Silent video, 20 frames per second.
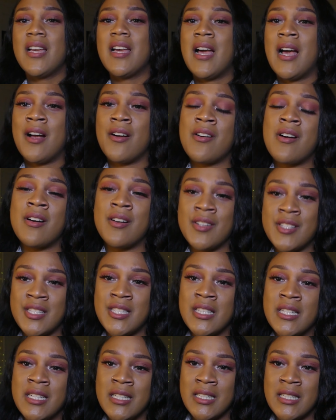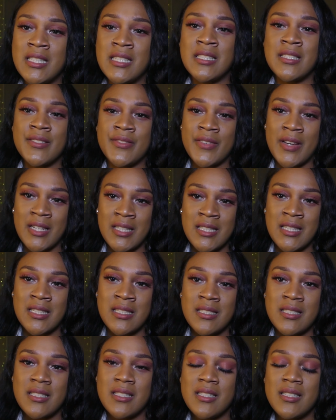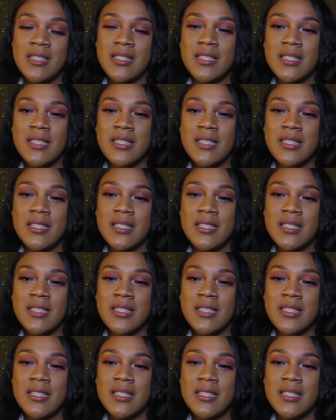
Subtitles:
Alcohol is a good disinfectant.